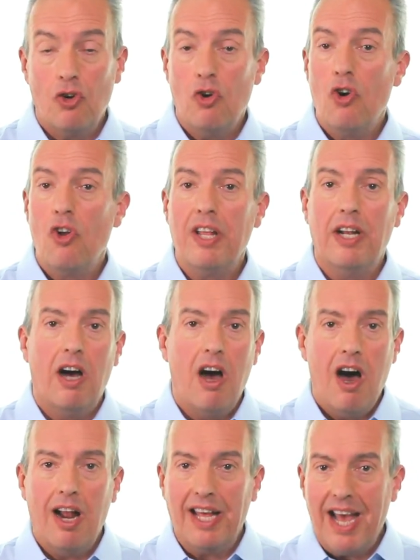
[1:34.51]
all in a
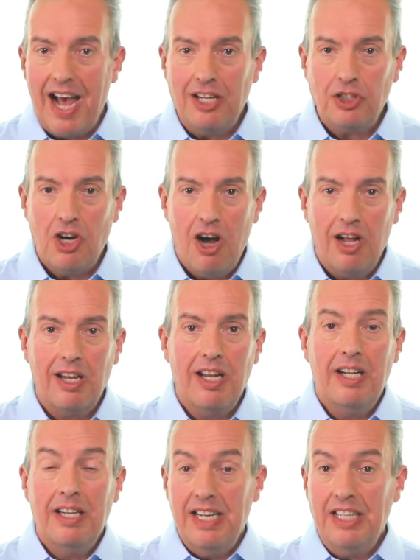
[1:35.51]
highly agile,
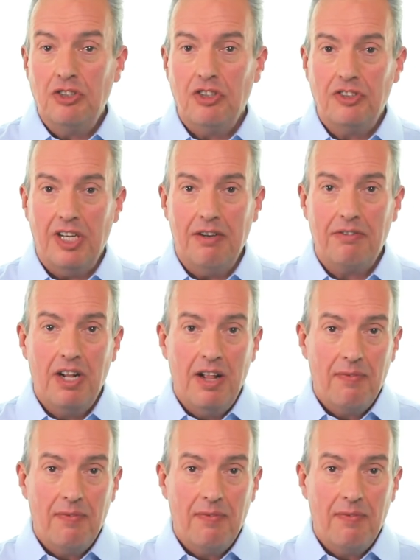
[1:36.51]
iterative